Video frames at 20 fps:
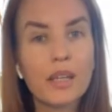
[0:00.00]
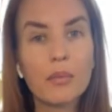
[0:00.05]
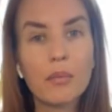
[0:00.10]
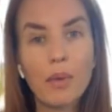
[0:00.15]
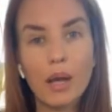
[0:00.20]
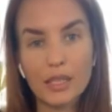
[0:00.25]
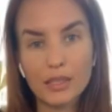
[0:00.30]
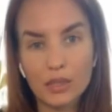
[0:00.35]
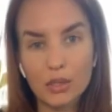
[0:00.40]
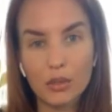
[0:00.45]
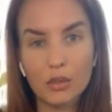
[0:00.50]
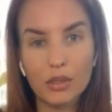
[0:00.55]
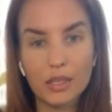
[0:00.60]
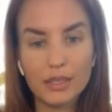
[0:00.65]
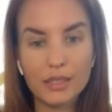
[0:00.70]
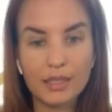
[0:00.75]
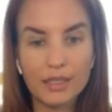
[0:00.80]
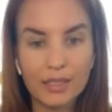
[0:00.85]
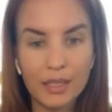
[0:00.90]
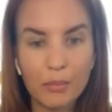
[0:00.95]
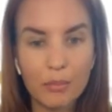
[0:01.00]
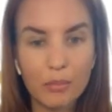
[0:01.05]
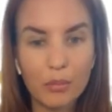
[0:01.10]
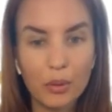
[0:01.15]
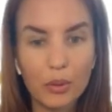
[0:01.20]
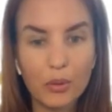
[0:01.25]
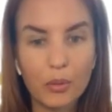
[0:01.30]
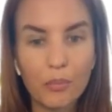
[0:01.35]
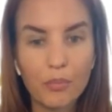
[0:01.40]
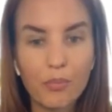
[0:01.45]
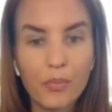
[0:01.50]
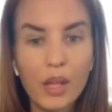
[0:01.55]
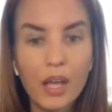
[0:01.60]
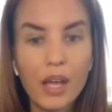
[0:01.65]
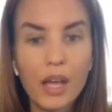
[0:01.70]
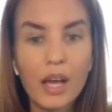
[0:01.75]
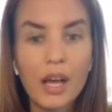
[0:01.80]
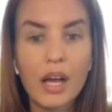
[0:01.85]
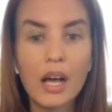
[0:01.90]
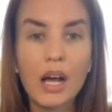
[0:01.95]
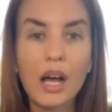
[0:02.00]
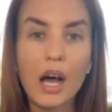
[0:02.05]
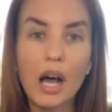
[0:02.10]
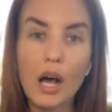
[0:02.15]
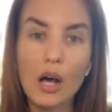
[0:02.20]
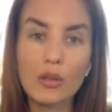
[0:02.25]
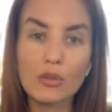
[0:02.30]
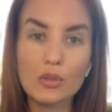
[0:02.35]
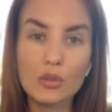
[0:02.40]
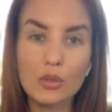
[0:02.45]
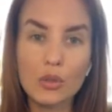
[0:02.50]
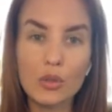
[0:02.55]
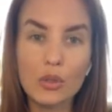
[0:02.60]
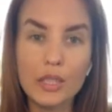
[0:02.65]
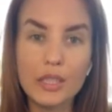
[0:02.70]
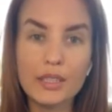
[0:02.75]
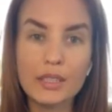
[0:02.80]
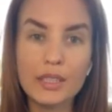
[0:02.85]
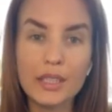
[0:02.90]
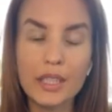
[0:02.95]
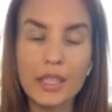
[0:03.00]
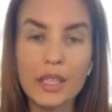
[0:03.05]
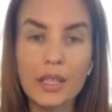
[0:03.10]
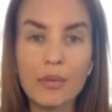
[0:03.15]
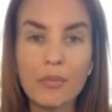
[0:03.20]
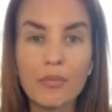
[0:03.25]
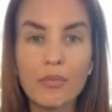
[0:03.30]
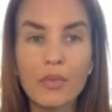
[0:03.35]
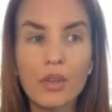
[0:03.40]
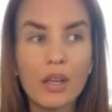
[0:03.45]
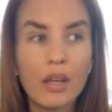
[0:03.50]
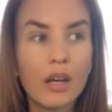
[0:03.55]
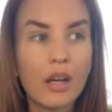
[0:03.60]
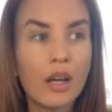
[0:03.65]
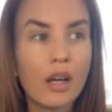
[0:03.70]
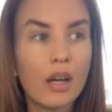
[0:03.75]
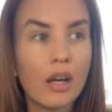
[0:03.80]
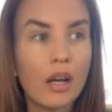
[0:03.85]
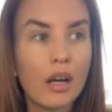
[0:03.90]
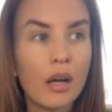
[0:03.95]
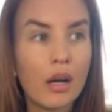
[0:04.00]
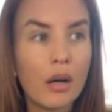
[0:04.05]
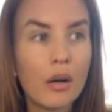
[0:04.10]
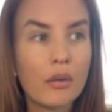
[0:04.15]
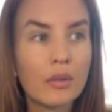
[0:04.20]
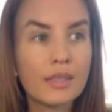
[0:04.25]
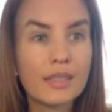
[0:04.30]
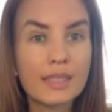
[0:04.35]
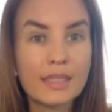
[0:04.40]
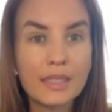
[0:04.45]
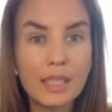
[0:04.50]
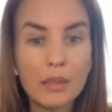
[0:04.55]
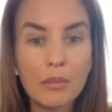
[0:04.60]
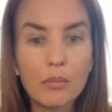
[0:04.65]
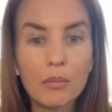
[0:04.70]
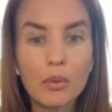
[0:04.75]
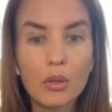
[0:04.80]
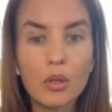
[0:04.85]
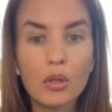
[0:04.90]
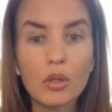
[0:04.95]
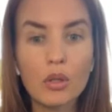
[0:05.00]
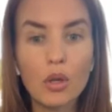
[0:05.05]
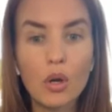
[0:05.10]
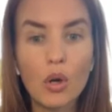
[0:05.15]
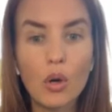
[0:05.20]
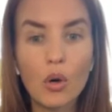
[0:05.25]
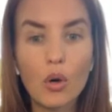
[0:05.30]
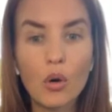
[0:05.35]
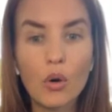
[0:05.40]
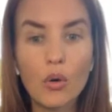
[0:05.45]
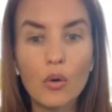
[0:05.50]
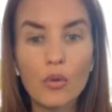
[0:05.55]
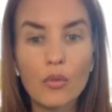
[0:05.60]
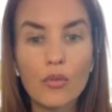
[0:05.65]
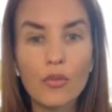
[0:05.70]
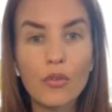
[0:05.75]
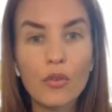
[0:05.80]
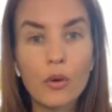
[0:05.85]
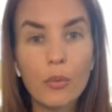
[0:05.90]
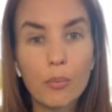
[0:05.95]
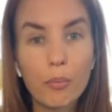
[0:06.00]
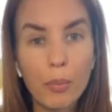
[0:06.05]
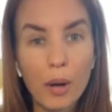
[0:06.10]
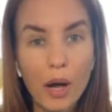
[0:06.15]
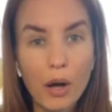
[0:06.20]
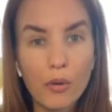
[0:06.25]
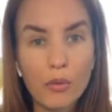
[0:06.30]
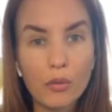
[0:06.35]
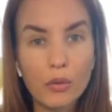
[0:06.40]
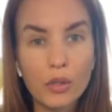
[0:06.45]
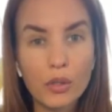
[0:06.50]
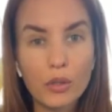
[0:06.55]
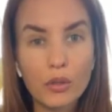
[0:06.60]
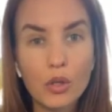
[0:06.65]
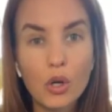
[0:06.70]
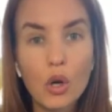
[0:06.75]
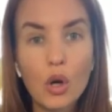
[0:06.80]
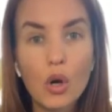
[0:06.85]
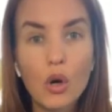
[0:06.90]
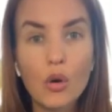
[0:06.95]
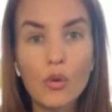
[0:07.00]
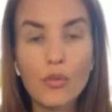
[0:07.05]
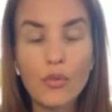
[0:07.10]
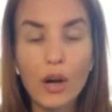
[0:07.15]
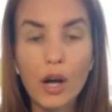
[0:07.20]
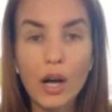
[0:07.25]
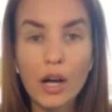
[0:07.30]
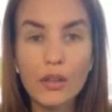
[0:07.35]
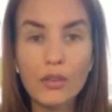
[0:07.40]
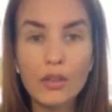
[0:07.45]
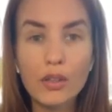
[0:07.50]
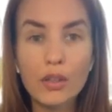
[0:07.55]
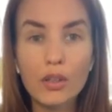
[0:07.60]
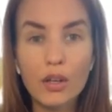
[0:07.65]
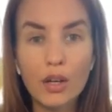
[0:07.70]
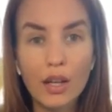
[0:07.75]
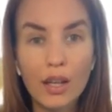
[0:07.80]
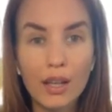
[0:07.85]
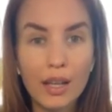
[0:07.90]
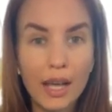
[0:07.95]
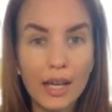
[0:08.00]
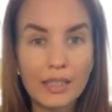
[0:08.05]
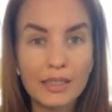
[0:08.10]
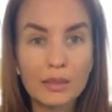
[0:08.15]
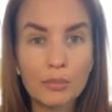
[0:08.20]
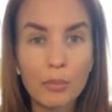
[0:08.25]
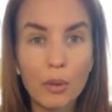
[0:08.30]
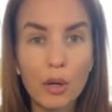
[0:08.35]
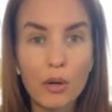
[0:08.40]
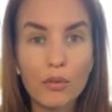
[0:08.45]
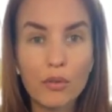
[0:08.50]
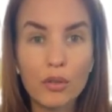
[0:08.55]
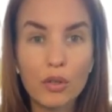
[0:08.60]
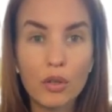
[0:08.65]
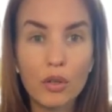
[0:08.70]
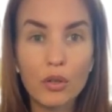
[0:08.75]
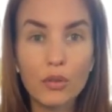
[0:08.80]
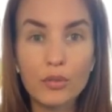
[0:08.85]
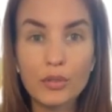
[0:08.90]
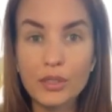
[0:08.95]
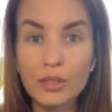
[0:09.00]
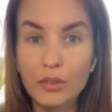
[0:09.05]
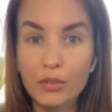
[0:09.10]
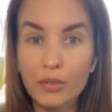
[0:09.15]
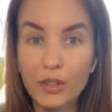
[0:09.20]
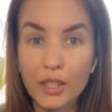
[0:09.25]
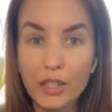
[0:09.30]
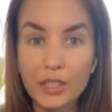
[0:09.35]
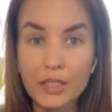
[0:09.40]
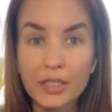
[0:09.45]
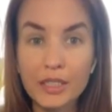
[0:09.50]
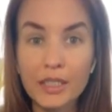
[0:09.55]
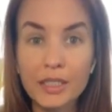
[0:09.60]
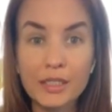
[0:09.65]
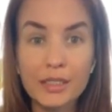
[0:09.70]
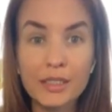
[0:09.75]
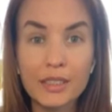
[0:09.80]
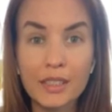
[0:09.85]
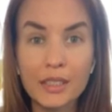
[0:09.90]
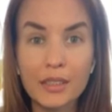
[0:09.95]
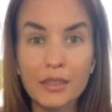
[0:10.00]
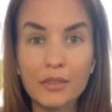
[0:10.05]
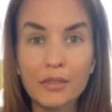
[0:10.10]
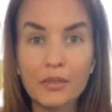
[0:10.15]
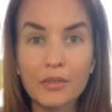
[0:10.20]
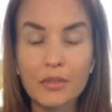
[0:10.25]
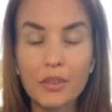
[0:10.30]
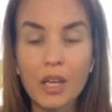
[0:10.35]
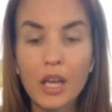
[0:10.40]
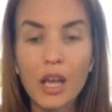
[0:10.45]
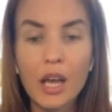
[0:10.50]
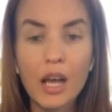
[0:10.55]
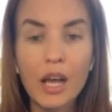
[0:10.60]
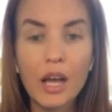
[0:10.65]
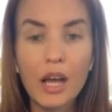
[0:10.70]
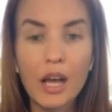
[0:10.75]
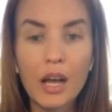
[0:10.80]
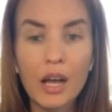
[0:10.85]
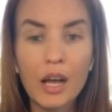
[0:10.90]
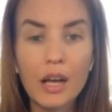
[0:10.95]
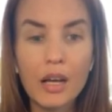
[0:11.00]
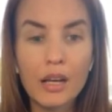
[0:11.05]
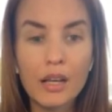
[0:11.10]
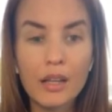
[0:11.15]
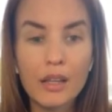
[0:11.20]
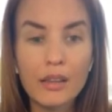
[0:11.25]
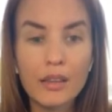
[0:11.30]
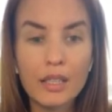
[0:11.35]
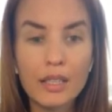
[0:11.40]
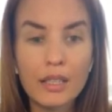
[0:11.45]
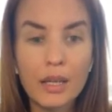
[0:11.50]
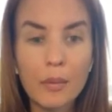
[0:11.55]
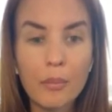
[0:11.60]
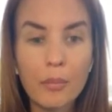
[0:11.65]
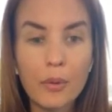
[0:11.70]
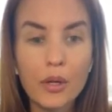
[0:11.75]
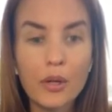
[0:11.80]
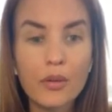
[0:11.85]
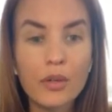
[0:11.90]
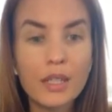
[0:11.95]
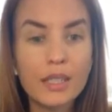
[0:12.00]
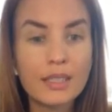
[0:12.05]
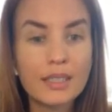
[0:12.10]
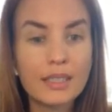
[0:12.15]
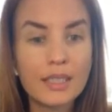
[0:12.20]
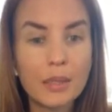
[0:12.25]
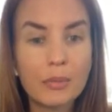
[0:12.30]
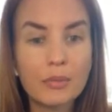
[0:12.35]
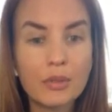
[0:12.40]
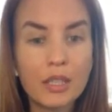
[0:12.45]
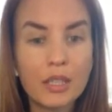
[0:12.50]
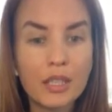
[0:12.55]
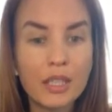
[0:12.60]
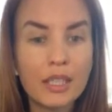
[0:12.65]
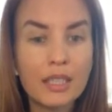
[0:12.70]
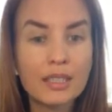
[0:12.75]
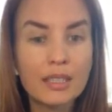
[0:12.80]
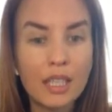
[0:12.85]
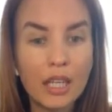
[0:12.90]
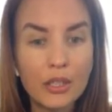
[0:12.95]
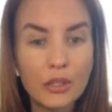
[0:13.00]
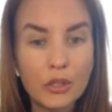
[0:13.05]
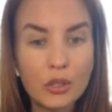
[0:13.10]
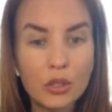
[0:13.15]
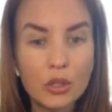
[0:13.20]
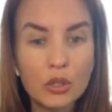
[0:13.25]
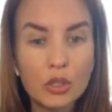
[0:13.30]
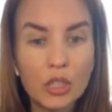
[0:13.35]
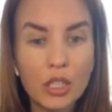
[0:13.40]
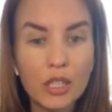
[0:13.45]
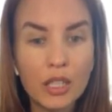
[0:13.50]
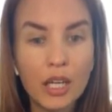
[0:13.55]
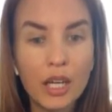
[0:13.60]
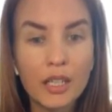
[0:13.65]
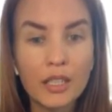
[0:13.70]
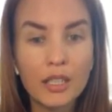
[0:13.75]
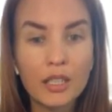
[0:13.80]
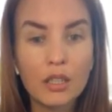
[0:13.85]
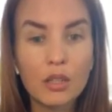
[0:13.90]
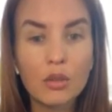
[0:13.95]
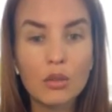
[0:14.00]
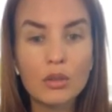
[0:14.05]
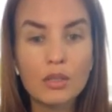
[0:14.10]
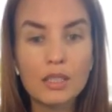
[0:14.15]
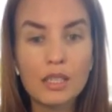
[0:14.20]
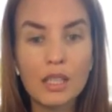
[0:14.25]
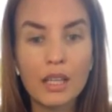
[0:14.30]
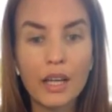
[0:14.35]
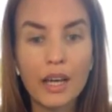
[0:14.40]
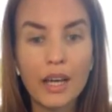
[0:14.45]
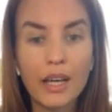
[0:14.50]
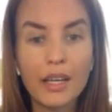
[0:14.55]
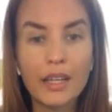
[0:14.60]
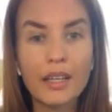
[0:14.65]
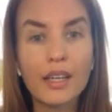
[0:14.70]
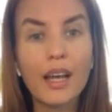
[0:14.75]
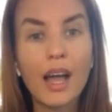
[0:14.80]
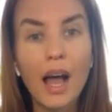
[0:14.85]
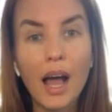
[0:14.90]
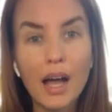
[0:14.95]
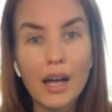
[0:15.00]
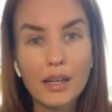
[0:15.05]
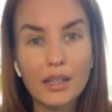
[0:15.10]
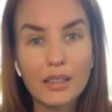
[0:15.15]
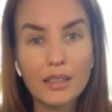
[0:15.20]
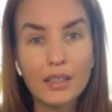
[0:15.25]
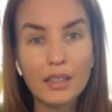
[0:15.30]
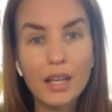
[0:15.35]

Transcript: masculine symbol, authority, symbol of power, of other lands' power, of sovereignty. The imperial scepter is unusual, and it looks like Ankh